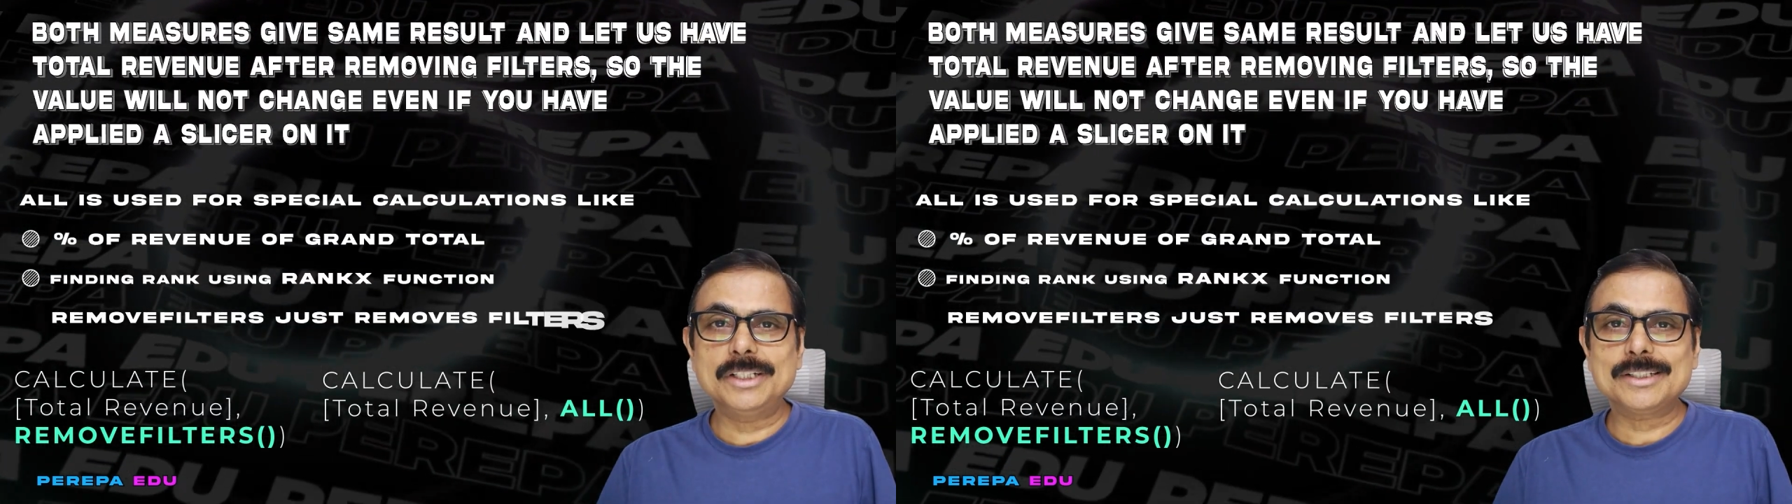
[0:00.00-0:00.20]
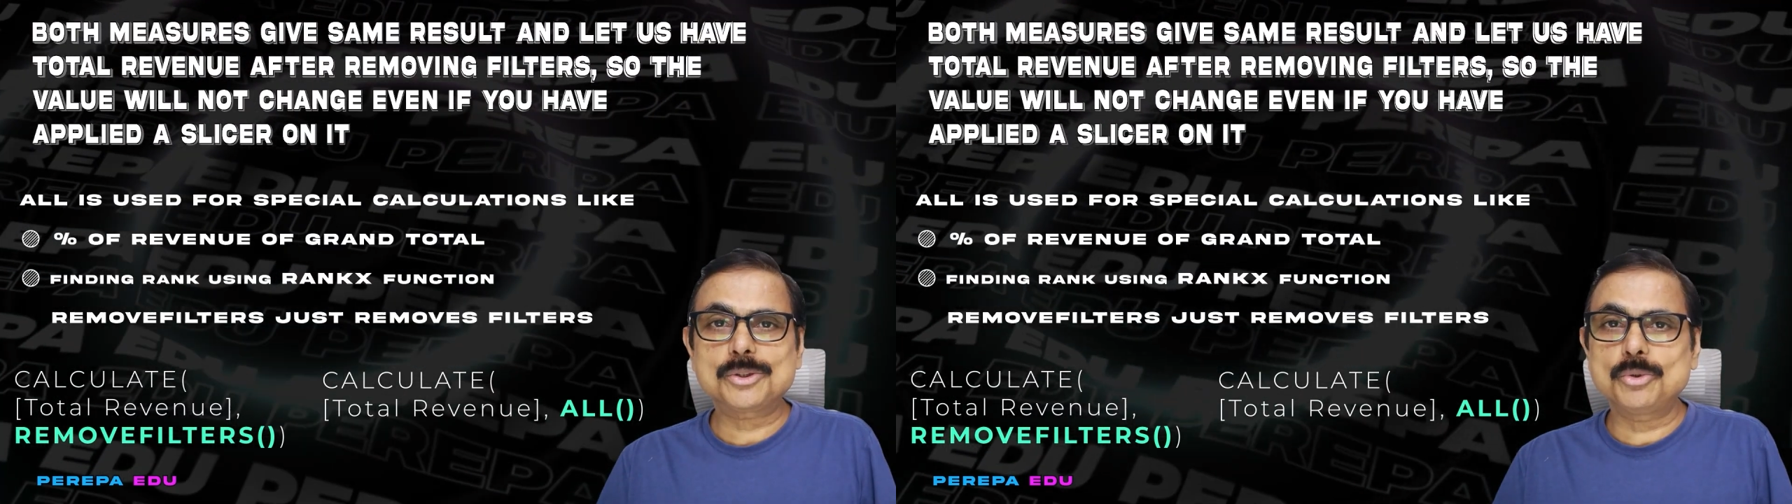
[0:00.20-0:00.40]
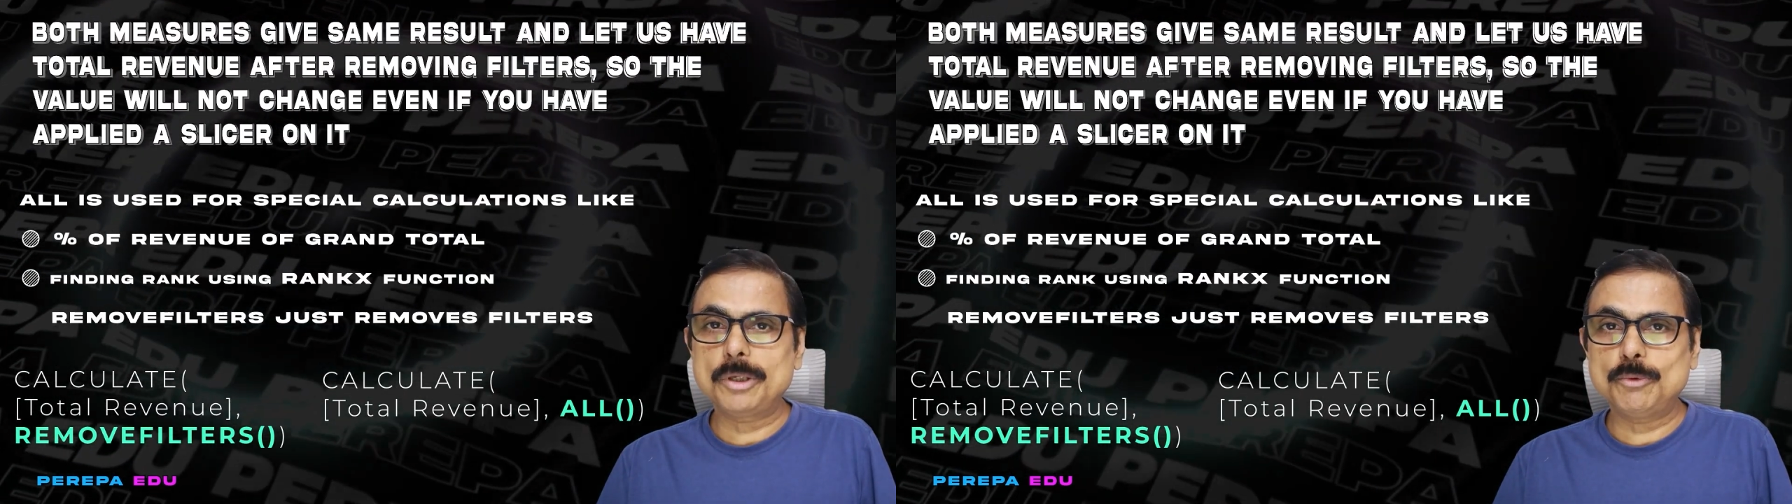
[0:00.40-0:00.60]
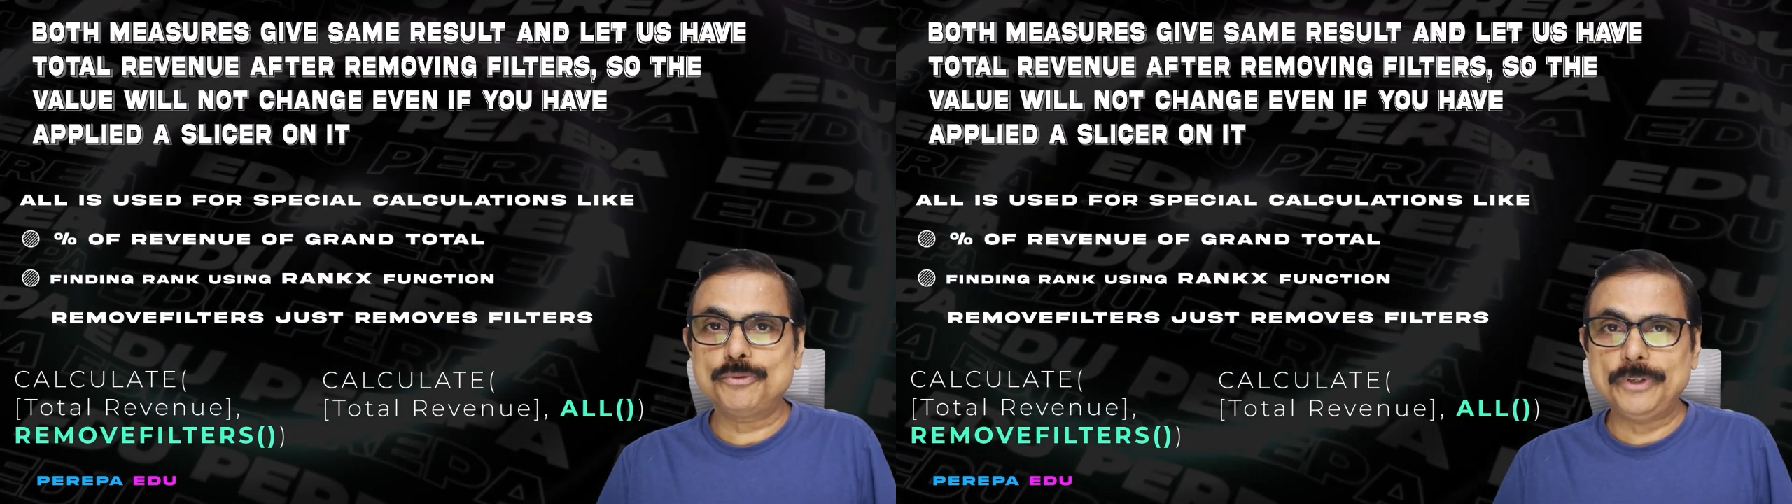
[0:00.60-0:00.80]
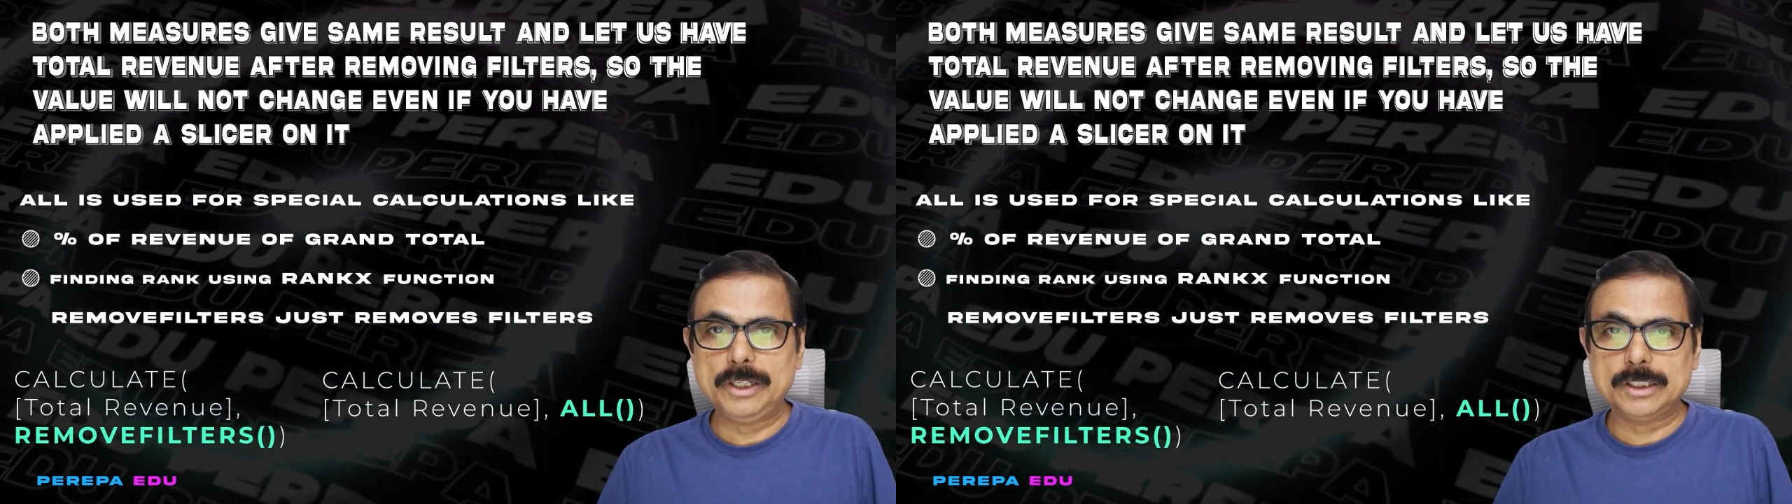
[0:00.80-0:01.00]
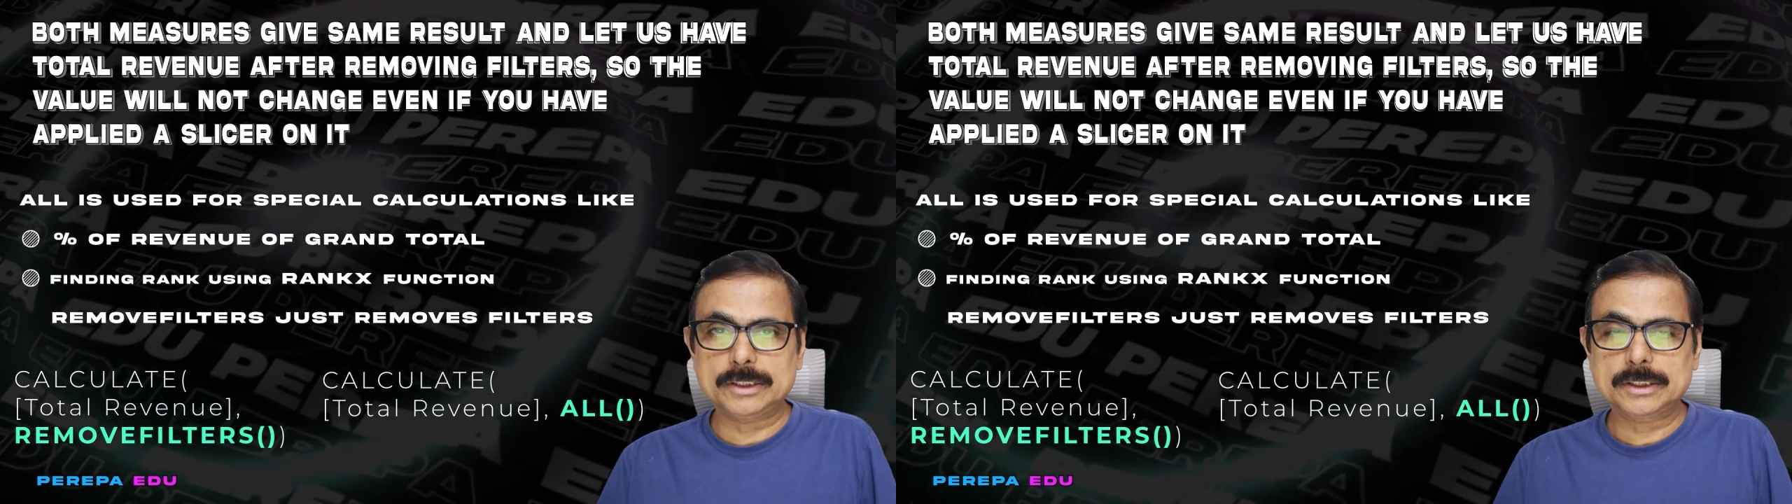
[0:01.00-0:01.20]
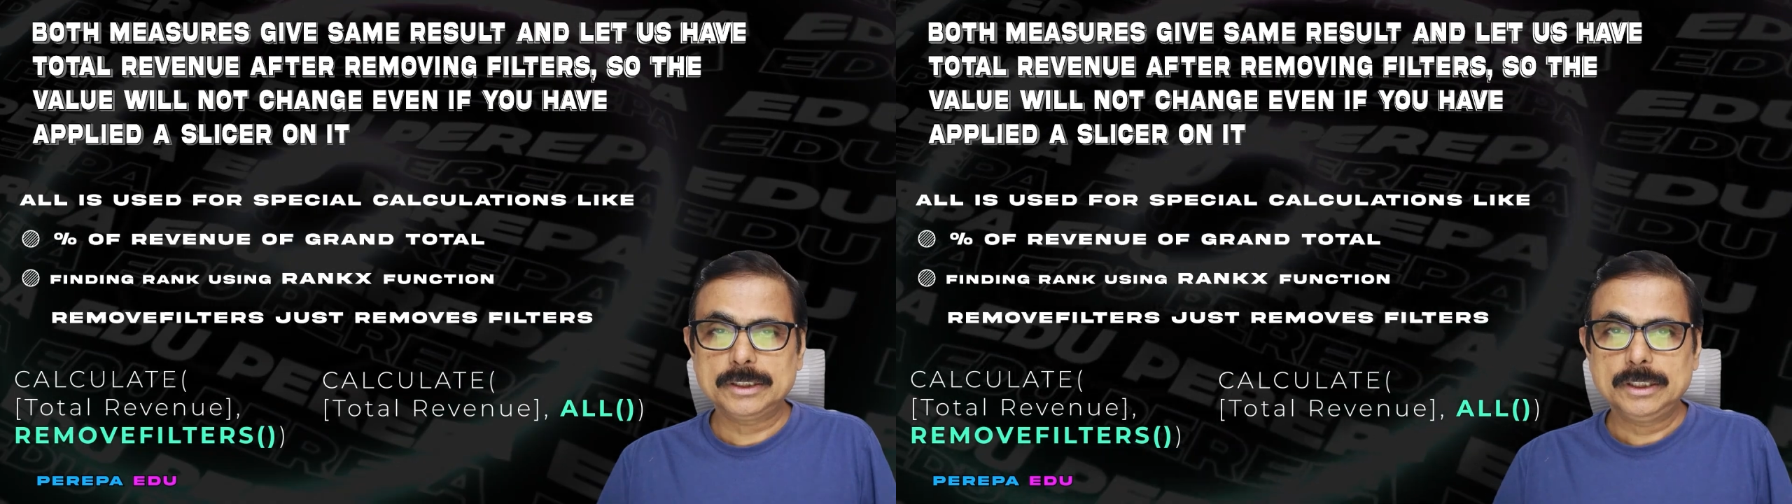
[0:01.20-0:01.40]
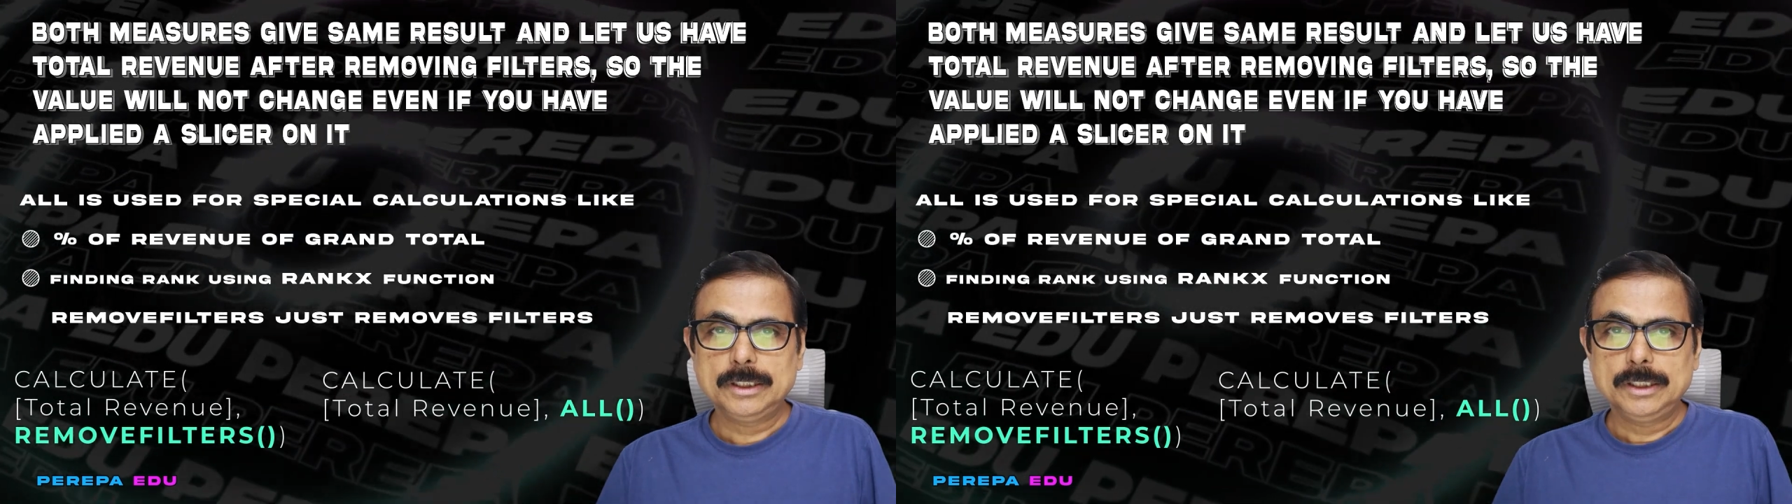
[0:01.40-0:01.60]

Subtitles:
just to remove filters.